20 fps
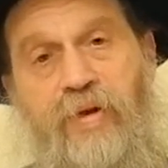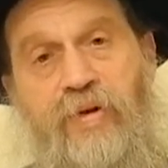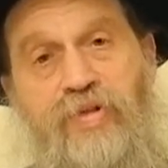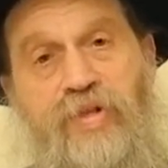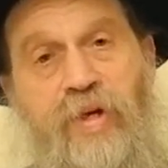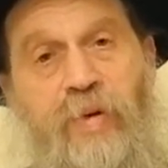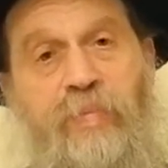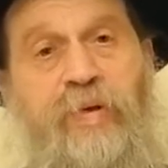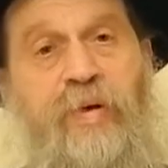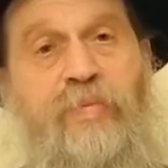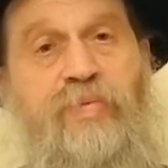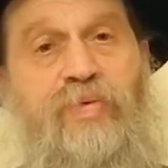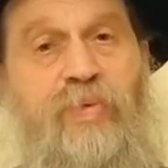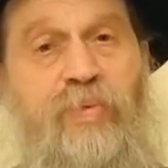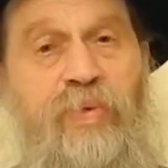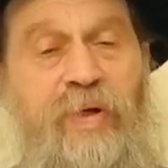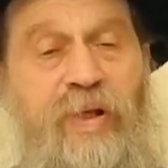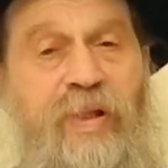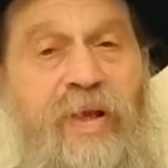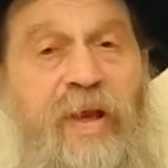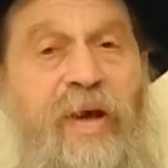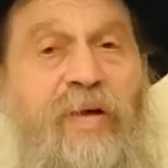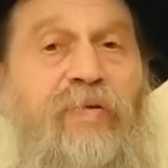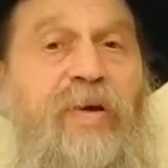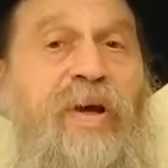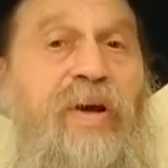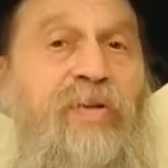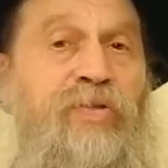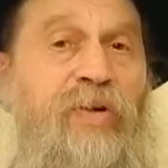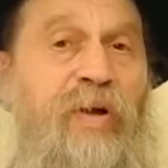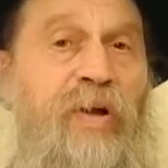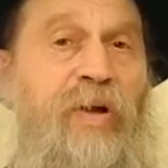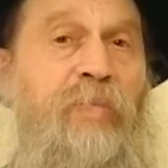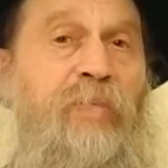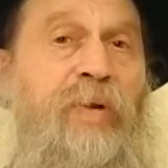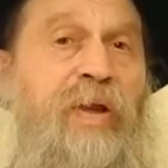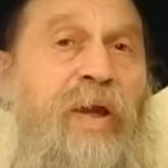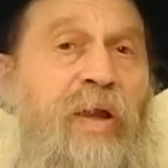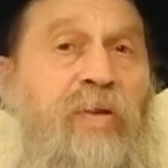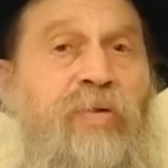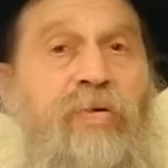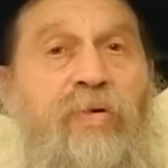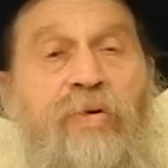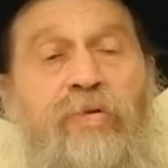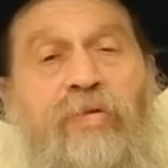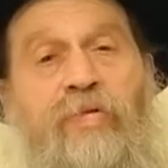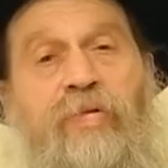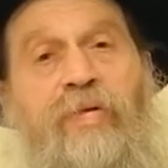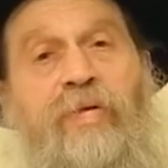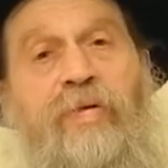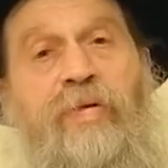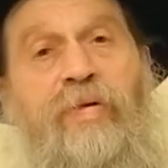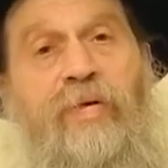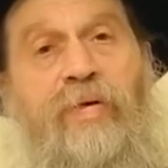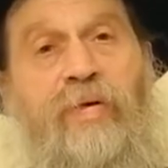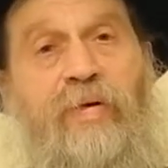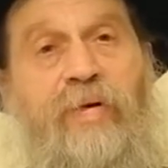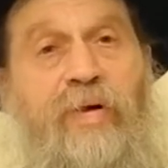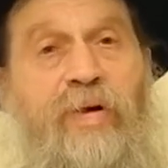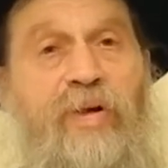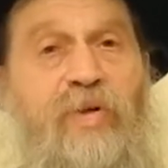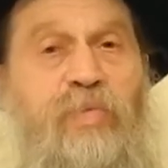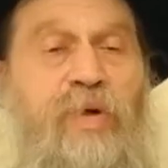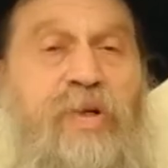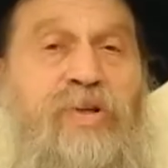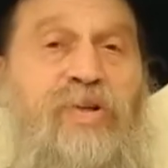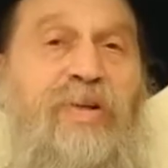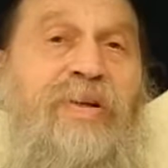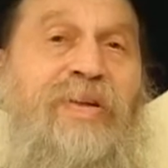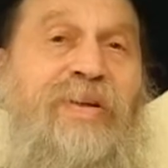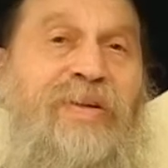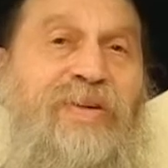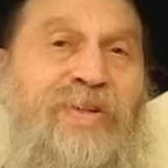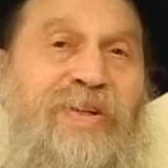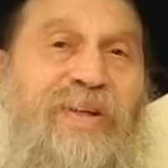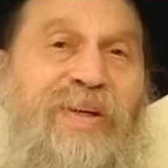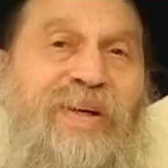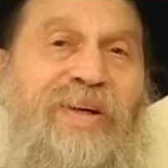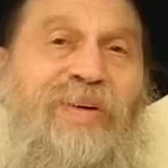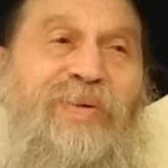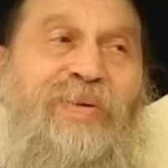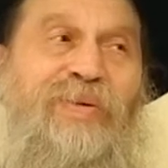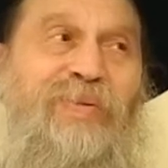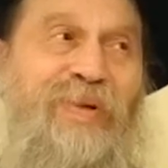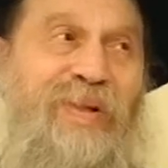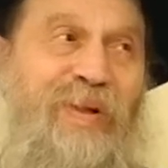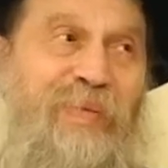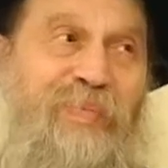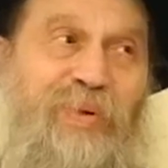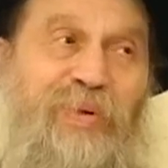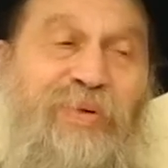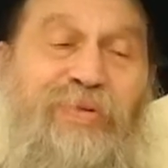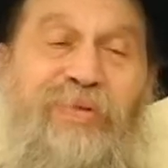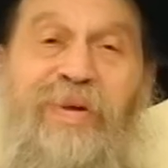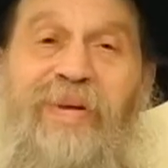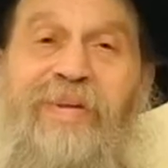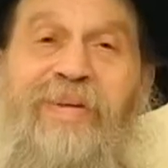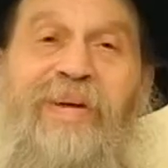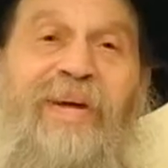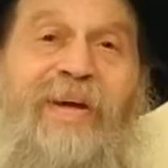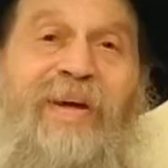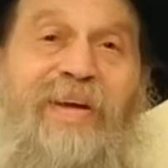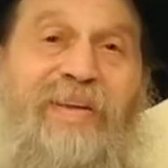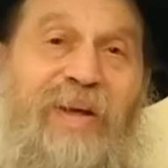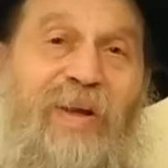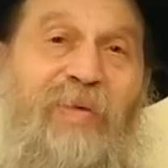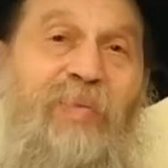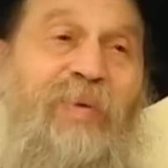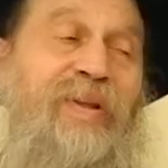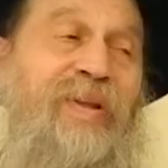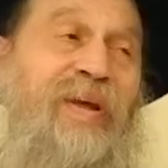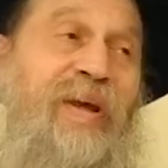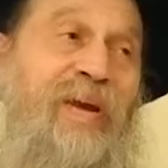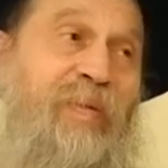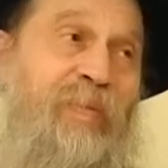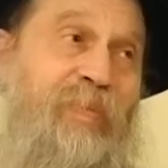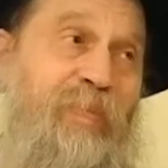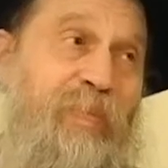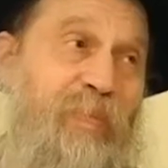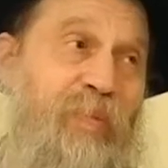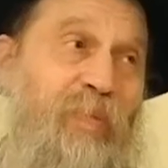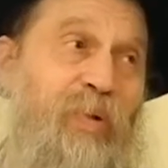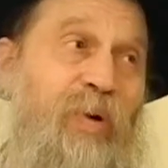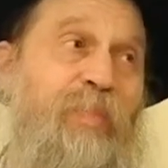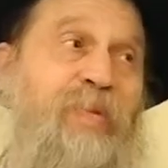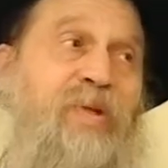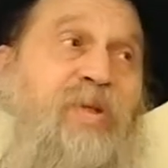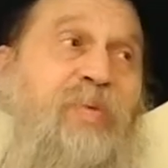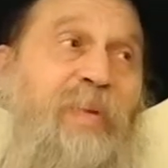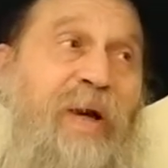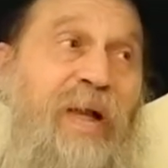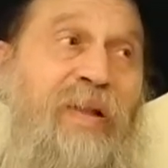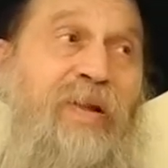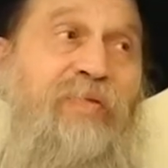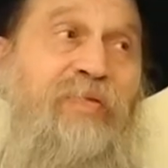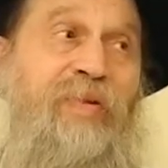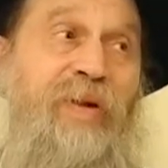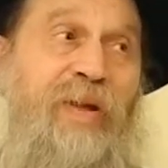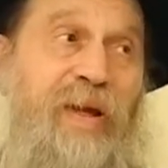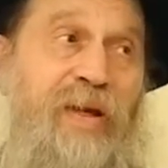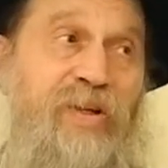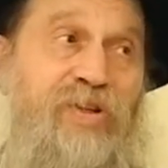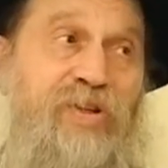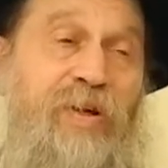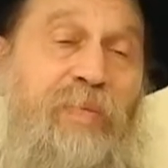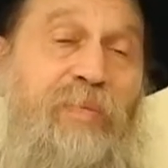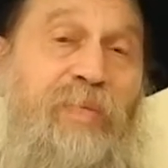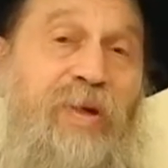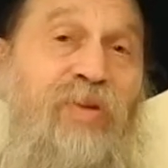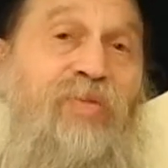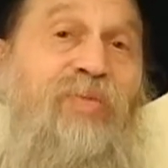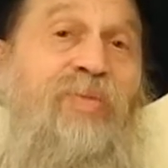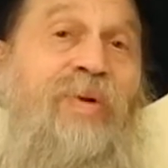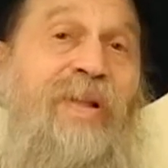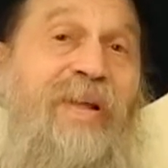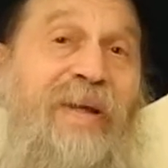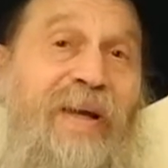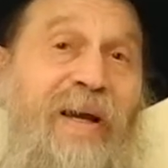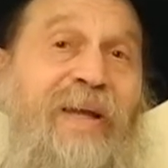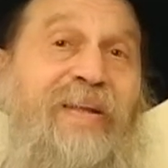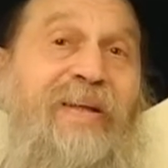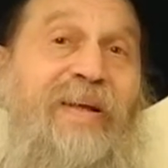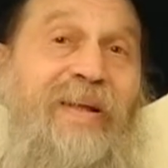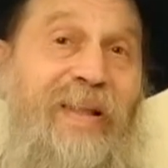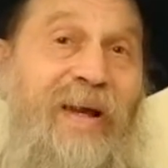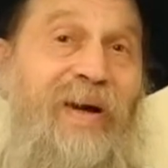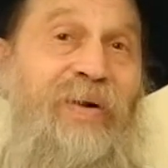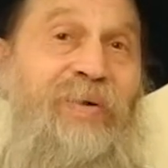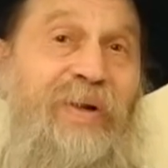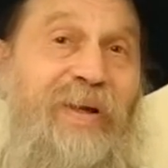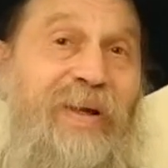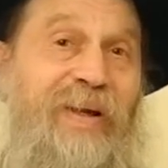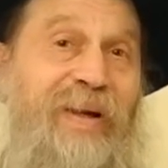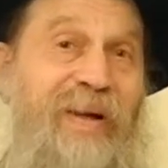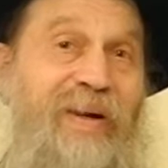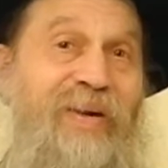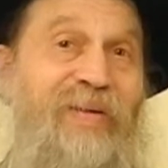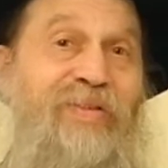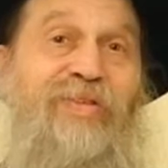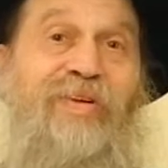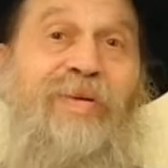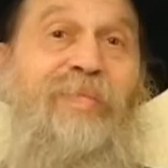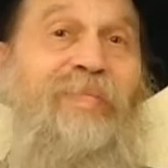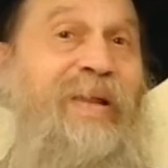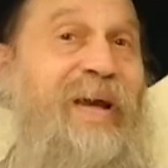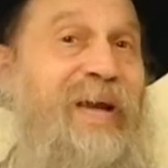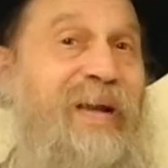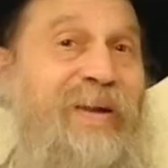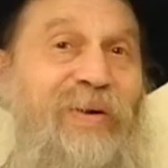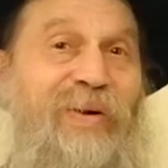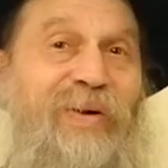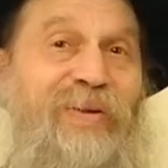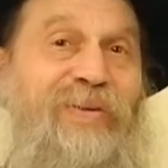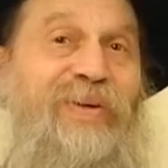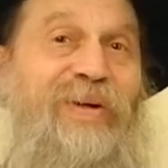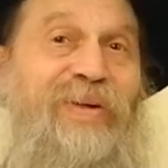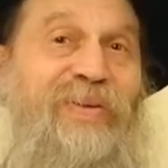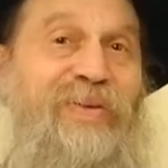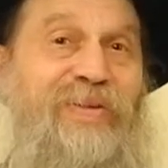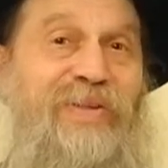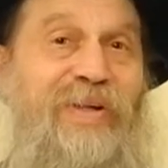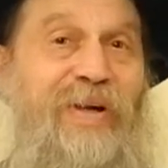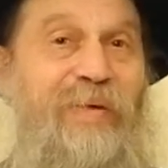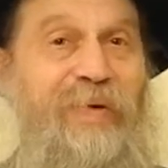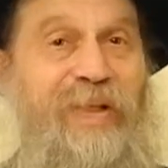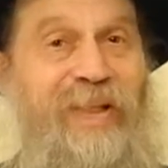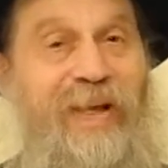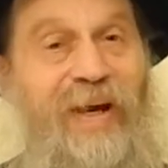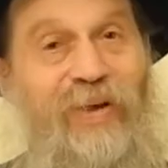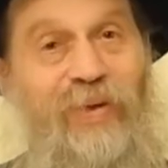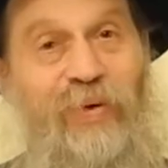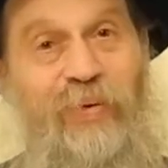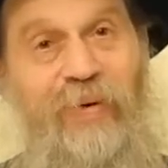Sometimes you really have chazanim, cantors, especially this year, it really proved it, that when they were mispalel for Geshem, it really got cloudy, and it seemed like, oh, thought it's coming down